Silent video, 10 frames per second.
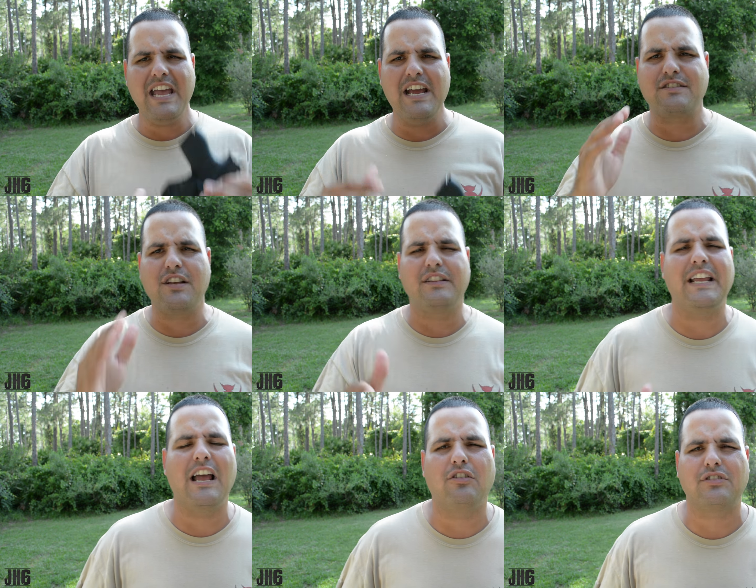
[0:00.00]
here's
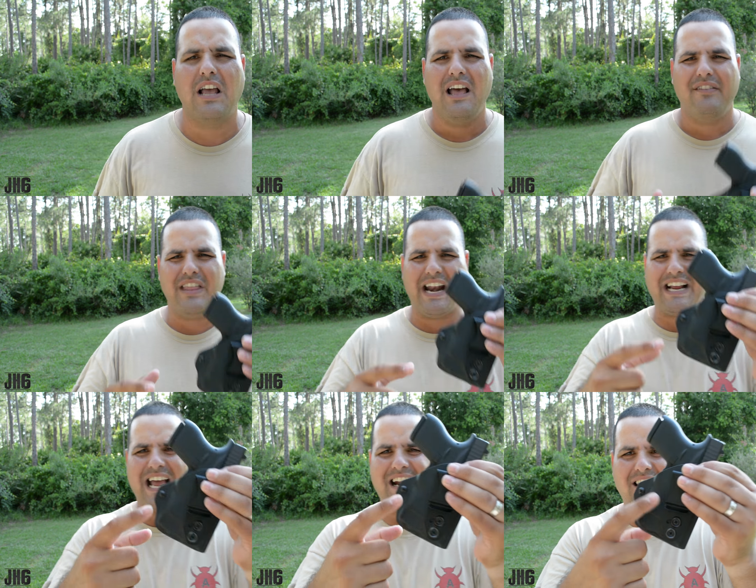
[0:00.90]
something else that
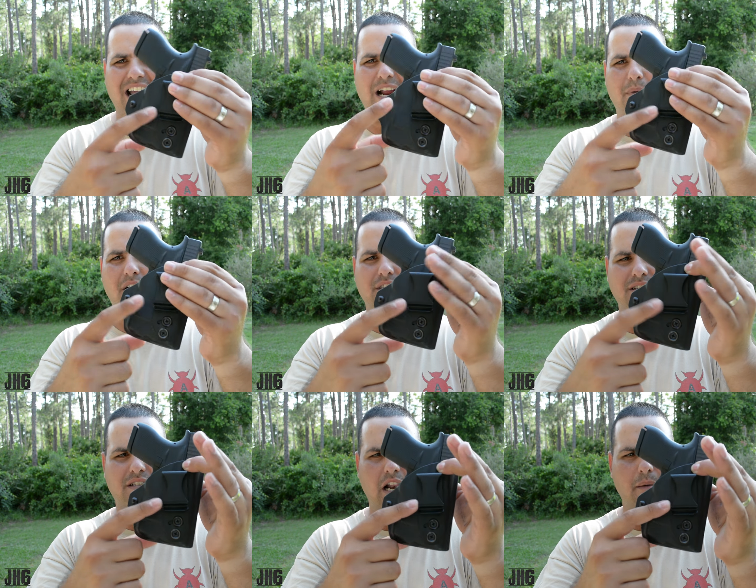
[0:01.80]
I kind of like about
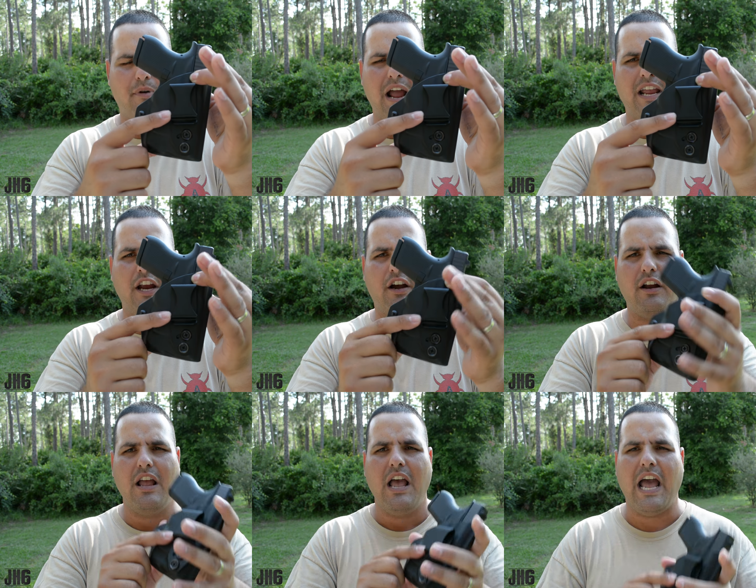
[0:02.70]
this clip right
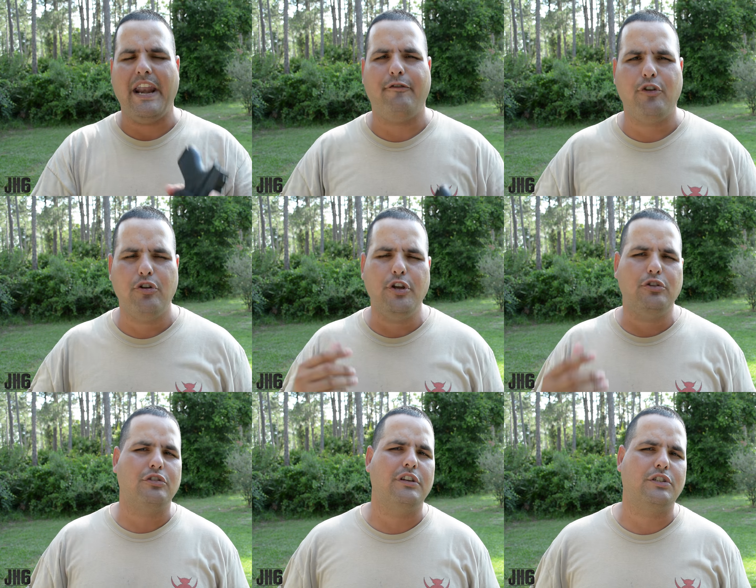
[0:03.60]
here. And if you're
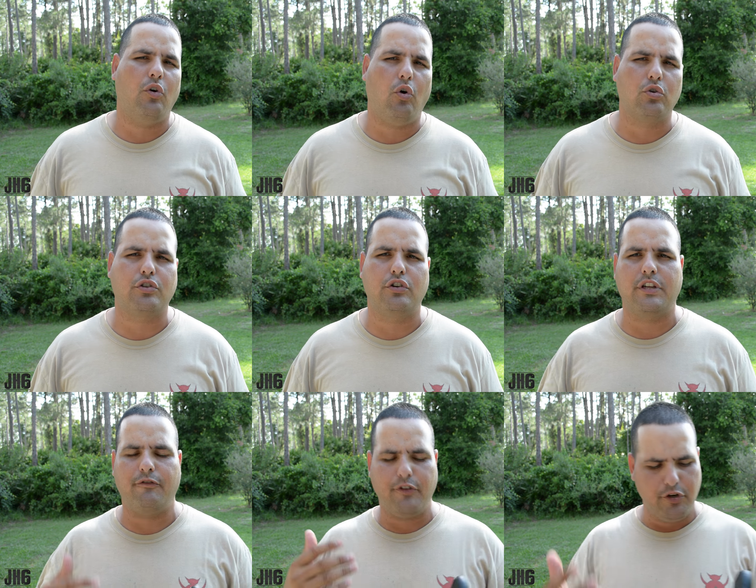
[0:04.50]
new to the
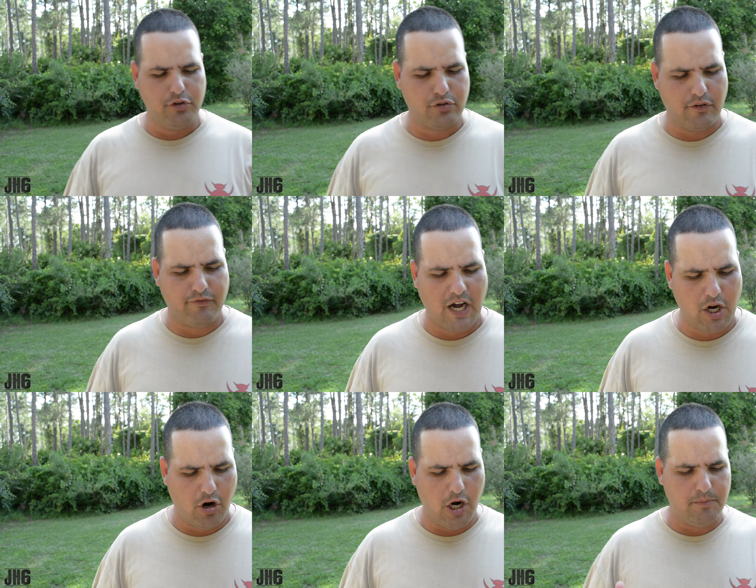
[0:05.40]
holsters, if you're new to the
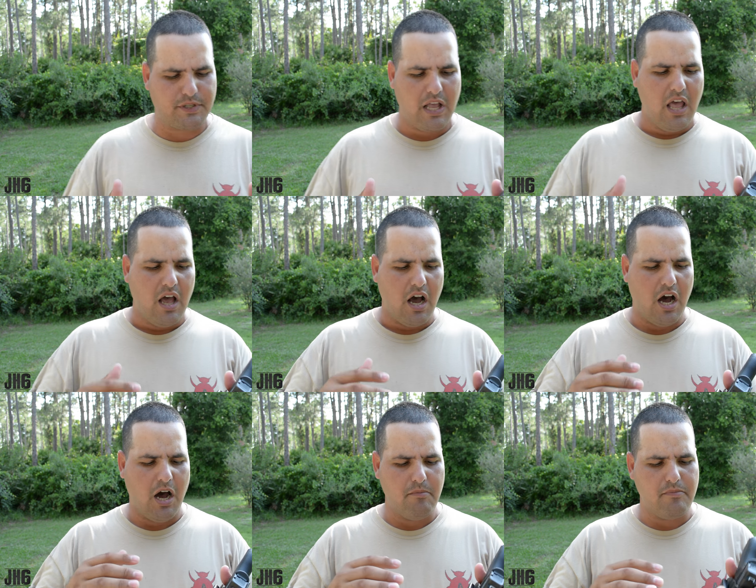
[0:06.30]
firearms,
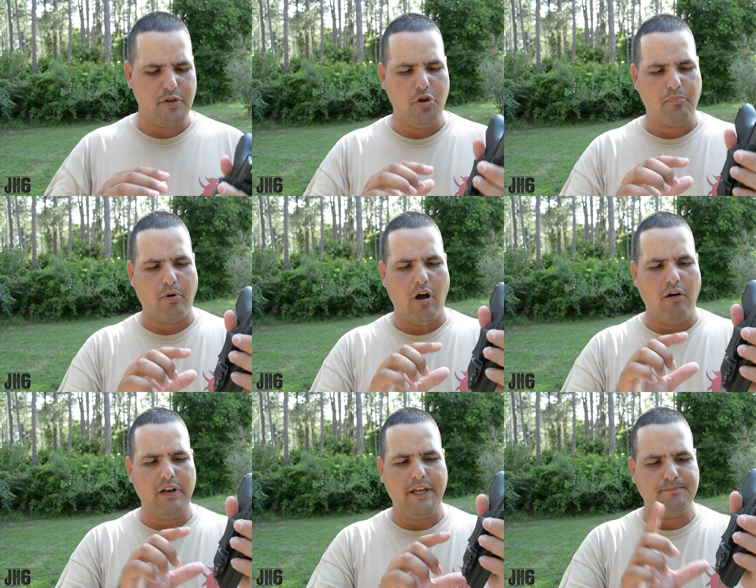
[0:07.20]

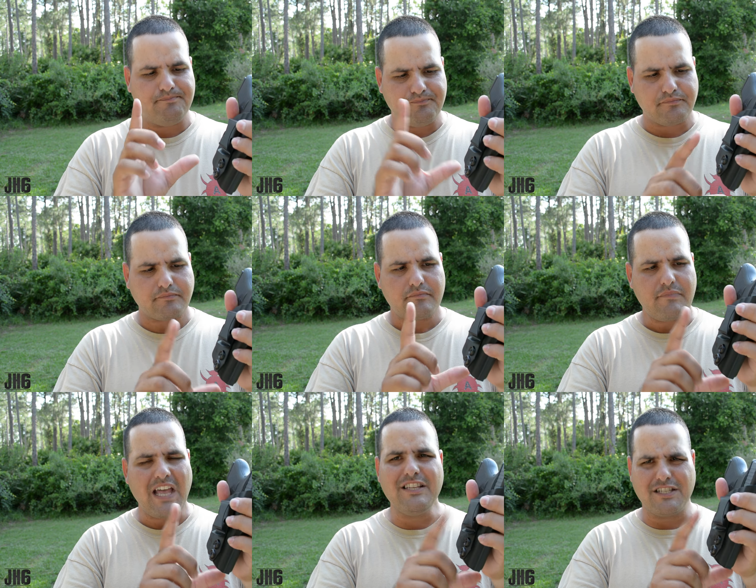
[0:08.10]

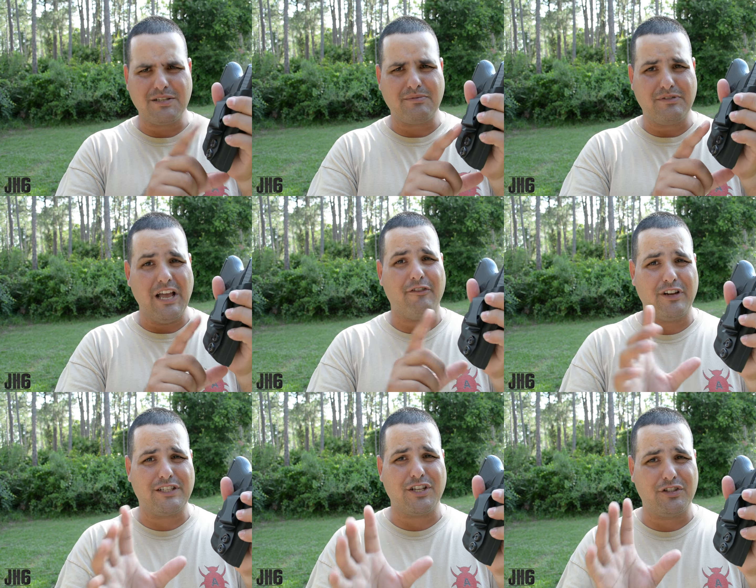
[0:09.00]
this is
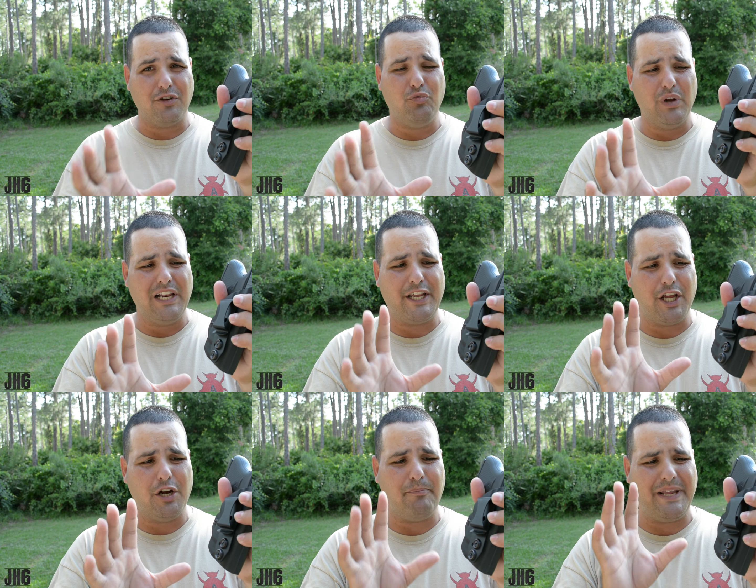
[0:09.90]
definitely something really
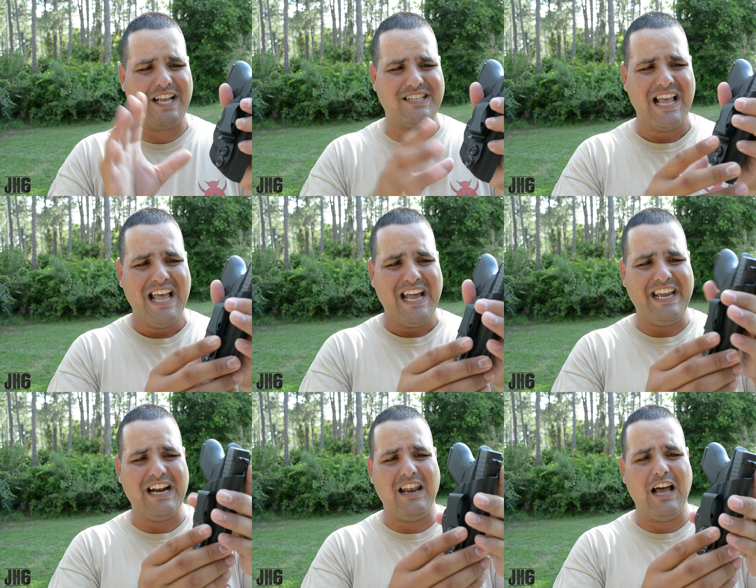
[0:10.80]
good because
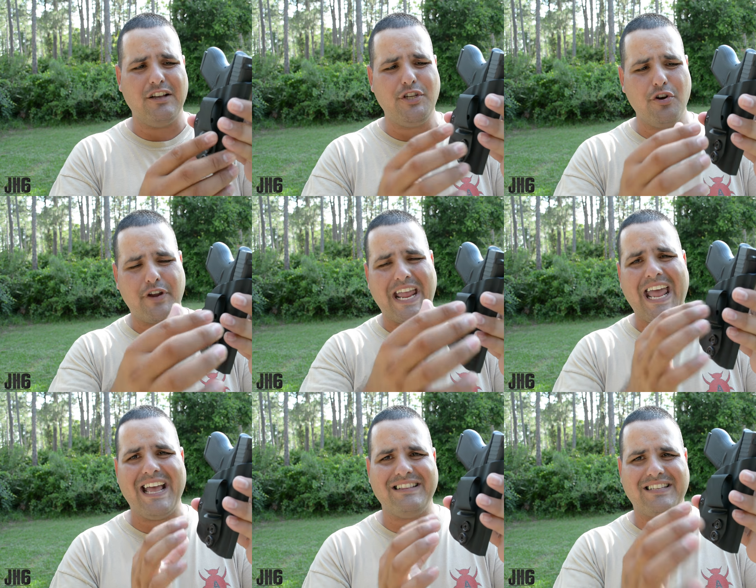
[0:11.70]
it allows you to
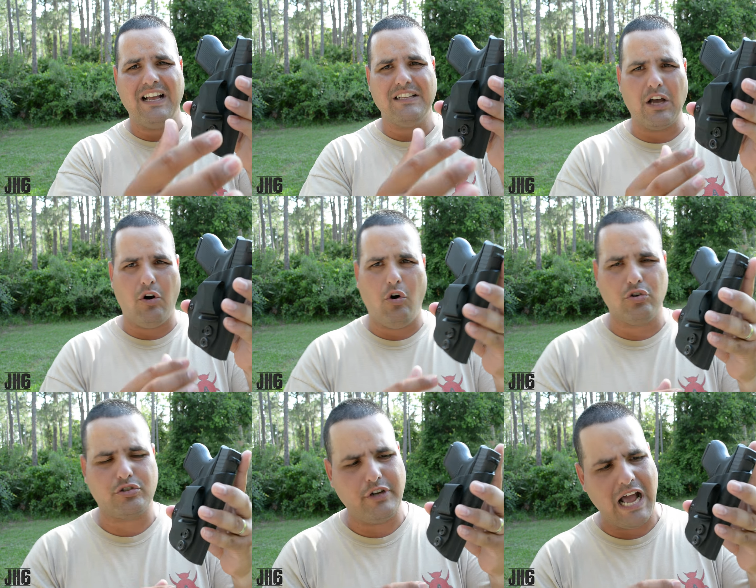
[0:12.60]
cant the
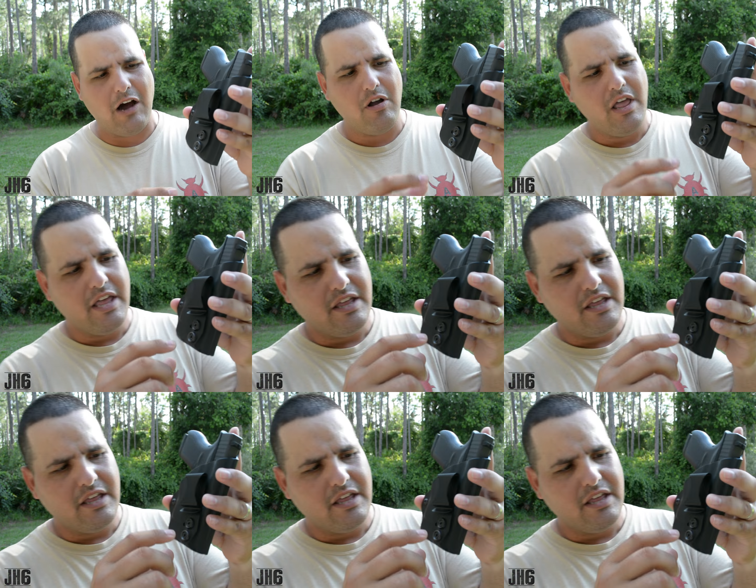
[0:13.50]
holster. Now,